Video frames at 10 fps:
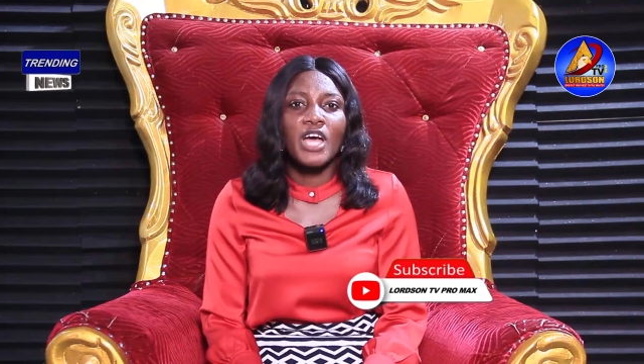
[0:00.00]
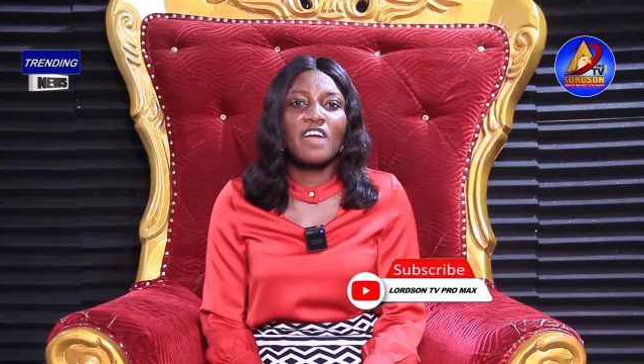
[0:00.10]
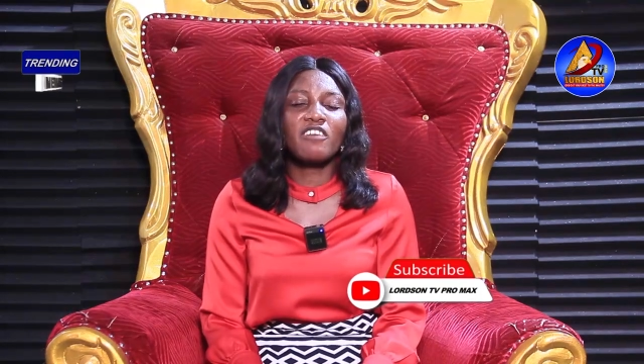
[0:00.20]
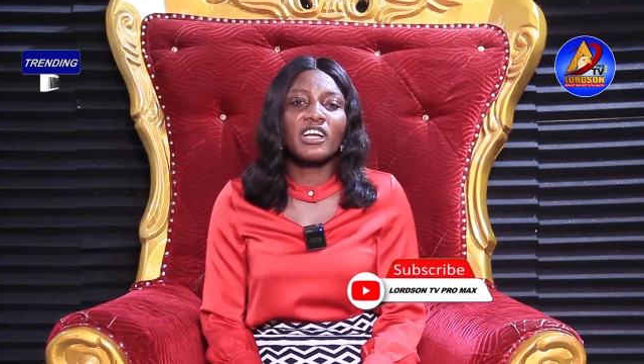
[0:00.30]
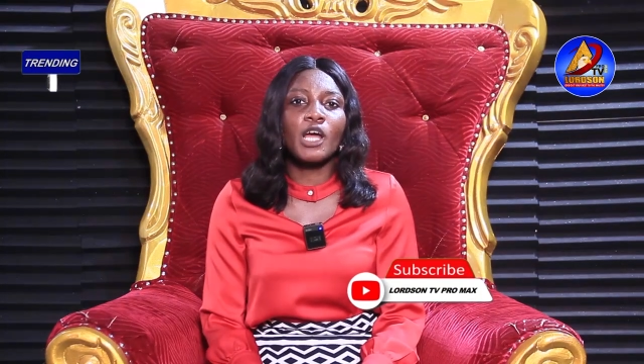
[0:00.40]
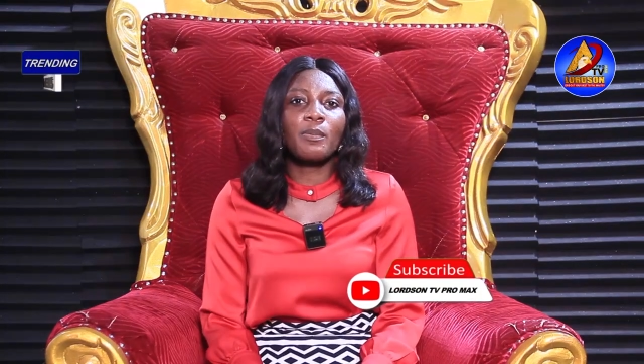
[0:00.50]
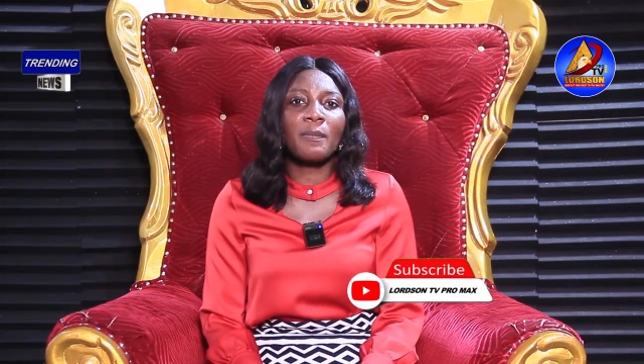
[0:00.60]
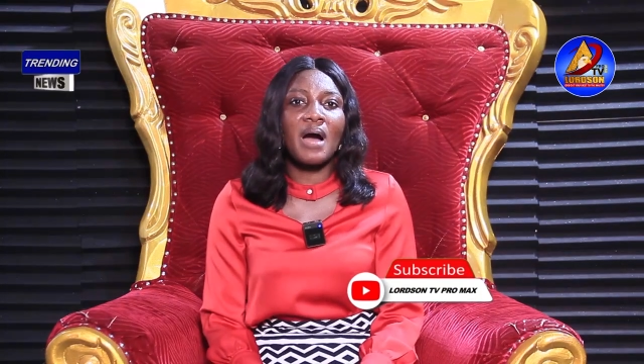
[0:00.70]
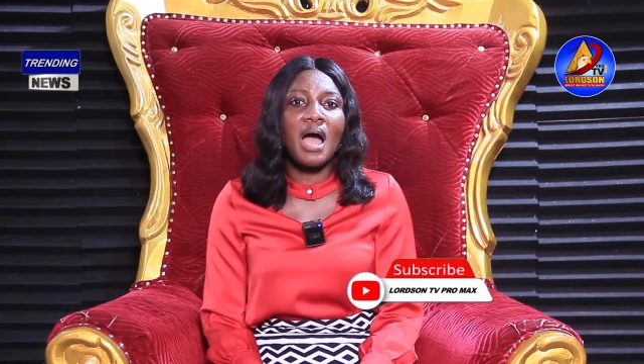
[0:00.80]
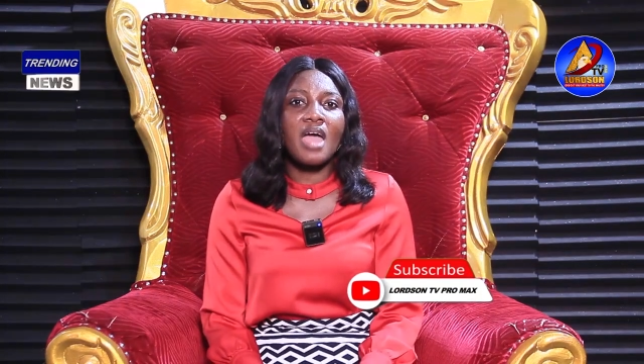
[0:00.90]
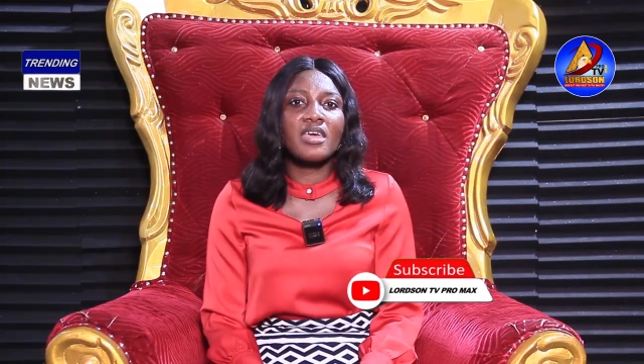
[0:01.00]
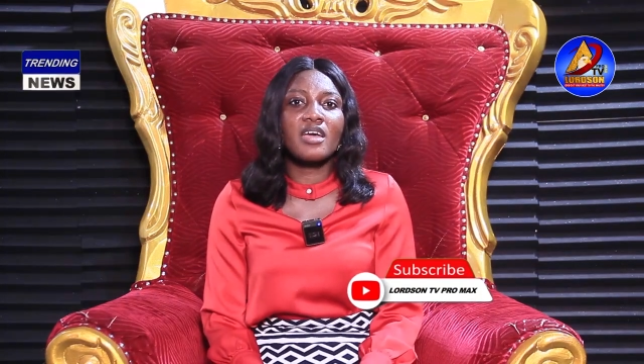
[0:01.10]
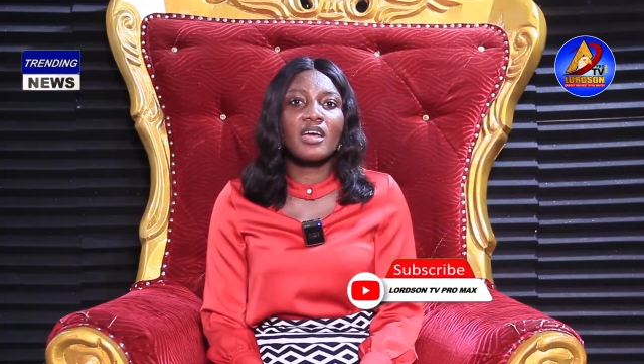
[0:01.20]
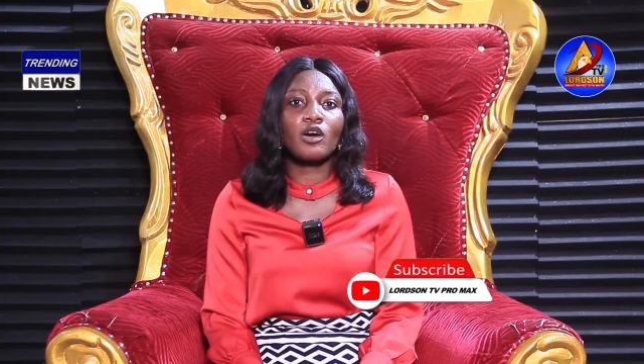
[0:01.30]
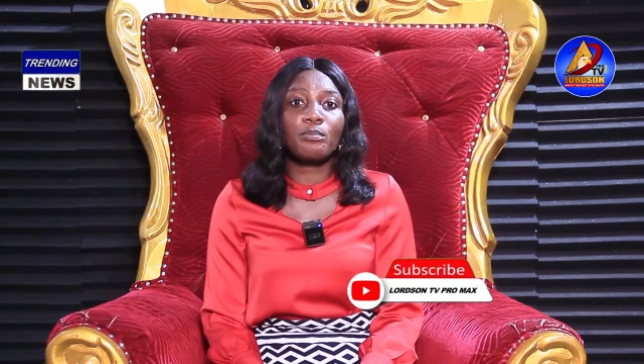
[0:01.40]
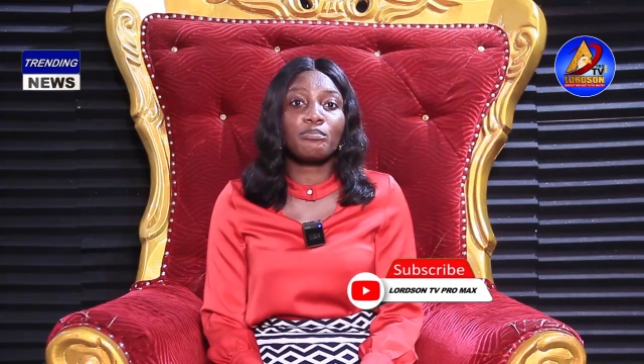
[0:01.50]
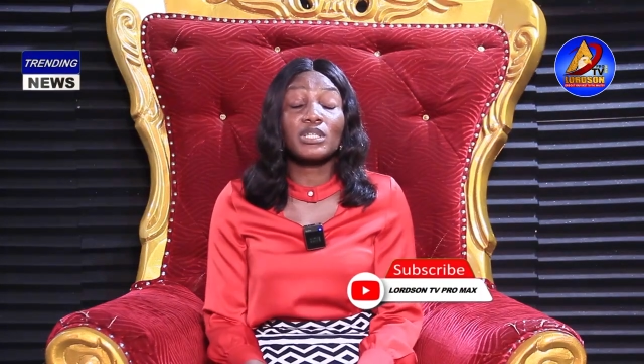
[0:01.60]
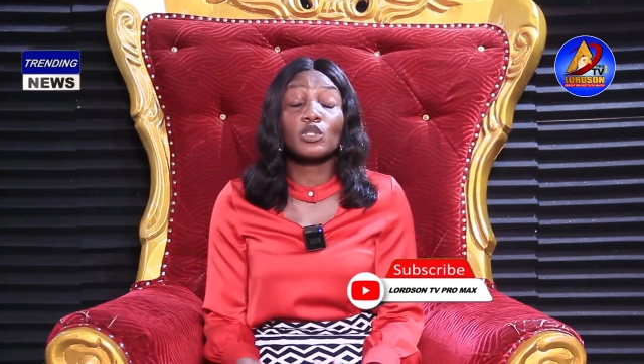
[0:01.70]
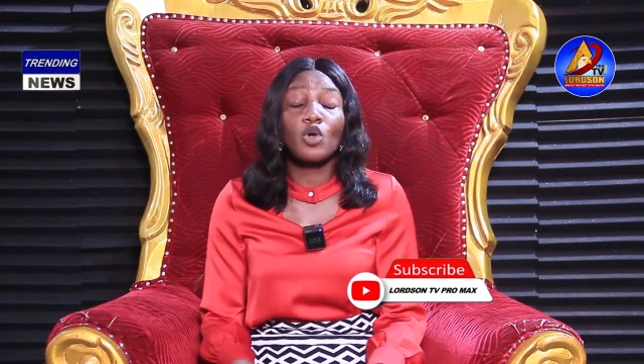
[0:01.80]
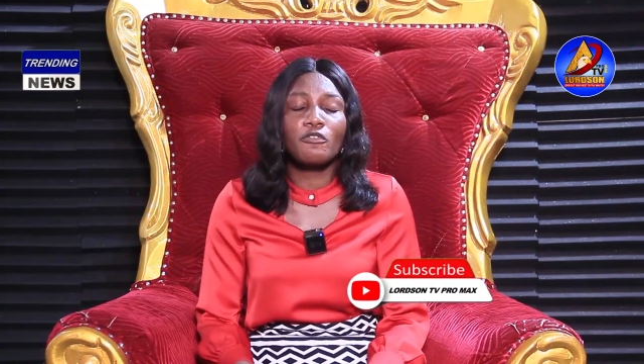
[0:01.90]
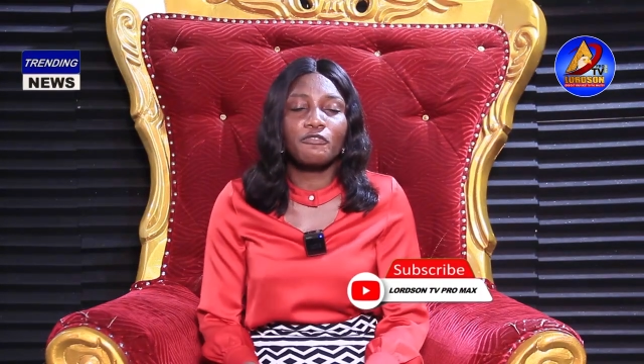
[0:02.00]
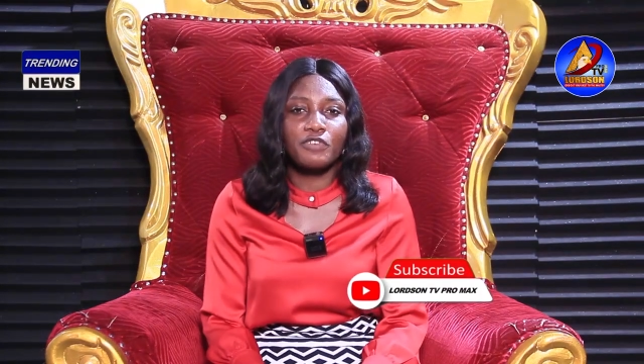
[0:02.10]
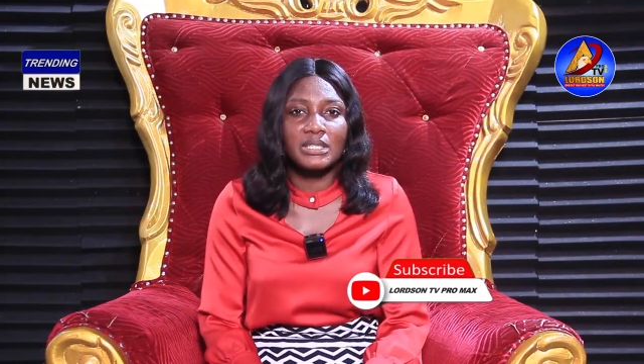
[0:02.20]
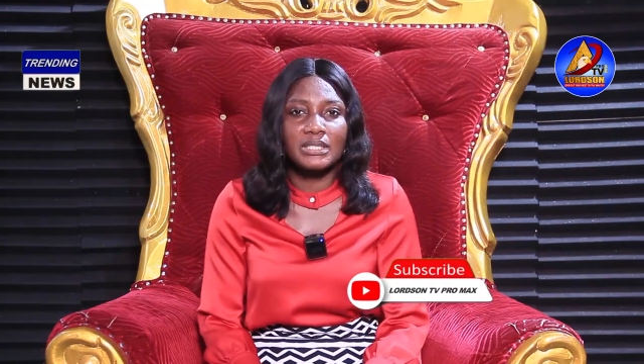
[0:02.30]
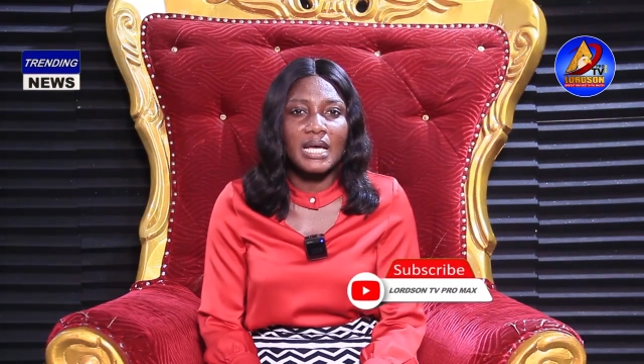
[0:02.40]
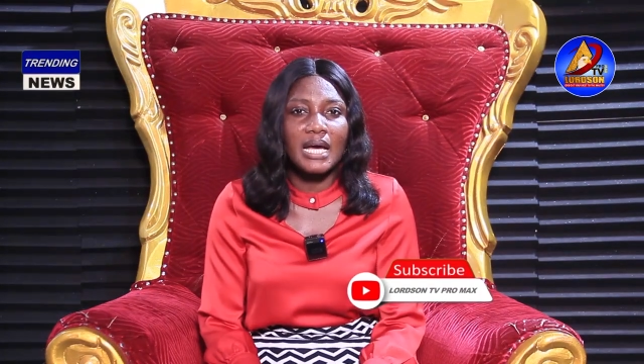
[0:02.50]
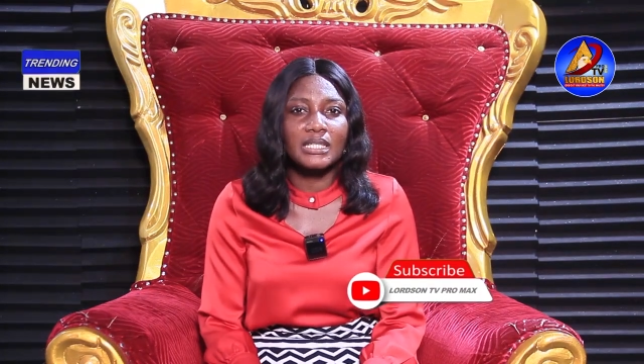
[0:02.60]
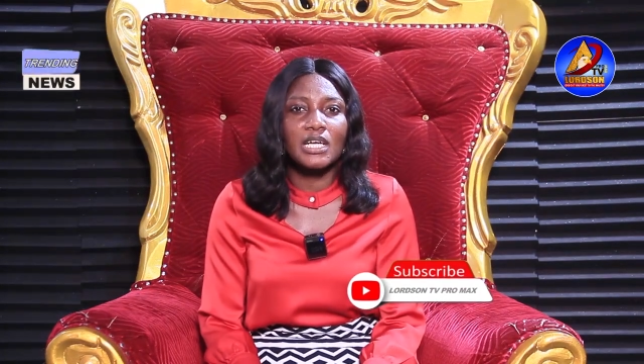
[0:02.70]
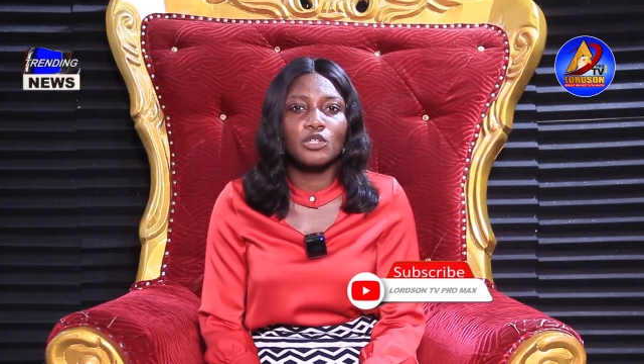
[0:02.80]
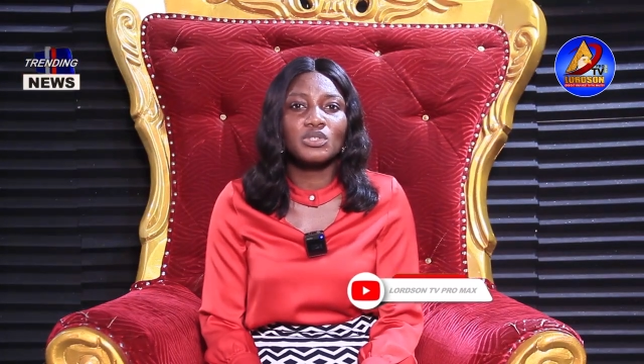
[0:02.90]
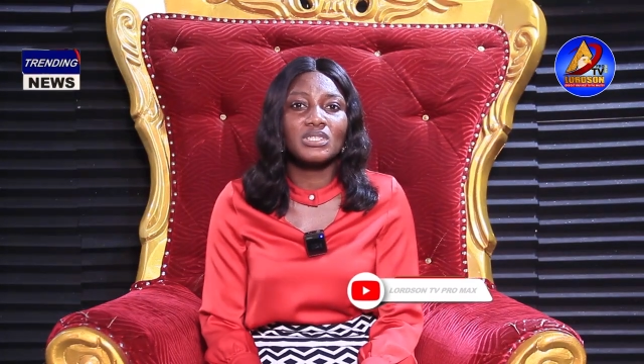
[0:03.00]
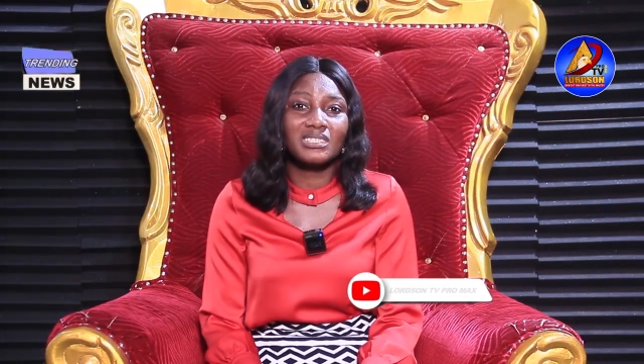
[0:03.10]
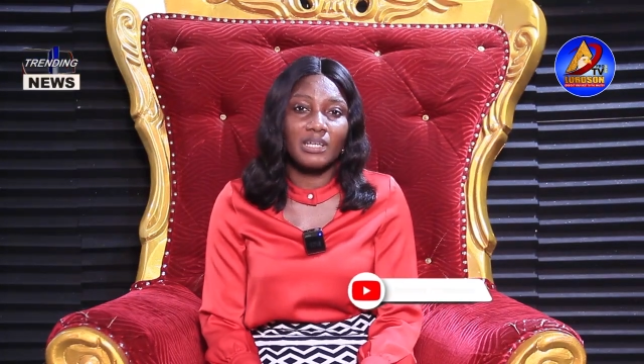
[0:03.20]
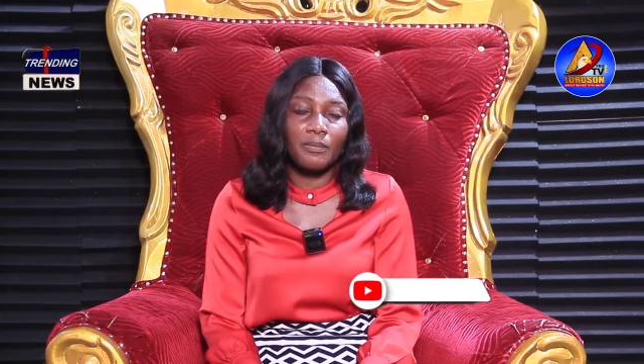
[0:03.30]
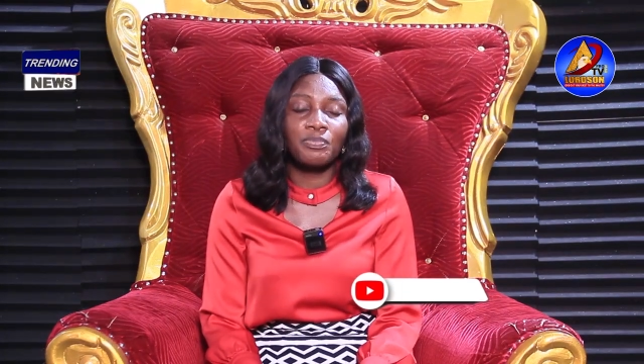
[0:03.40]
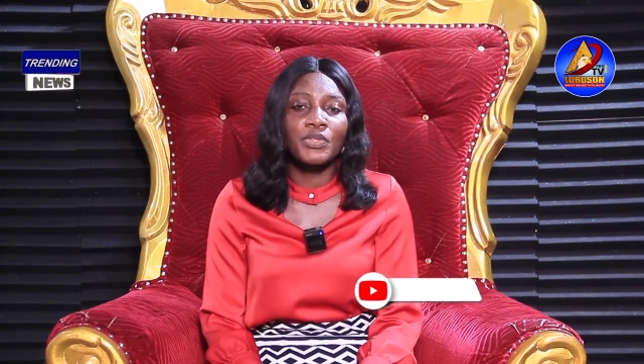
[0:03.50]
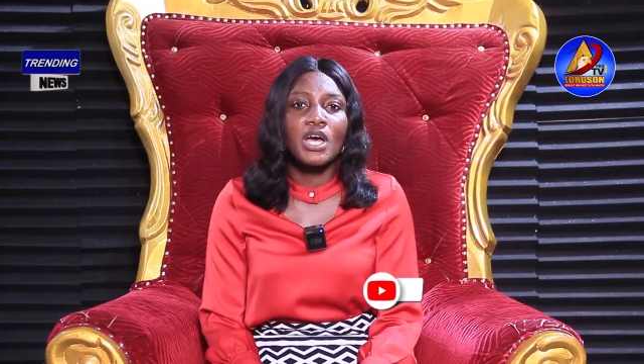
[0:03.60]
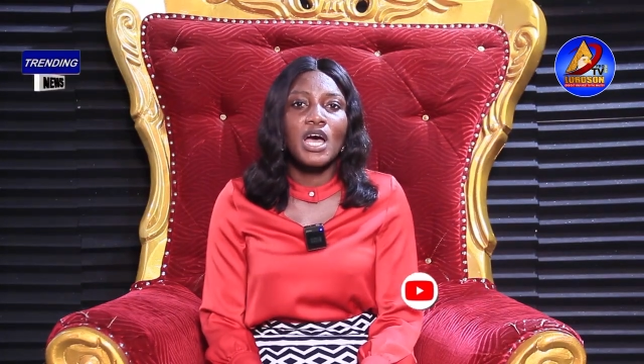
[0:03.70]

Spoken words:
and rather papa, a year press conference, Edna Nudisem.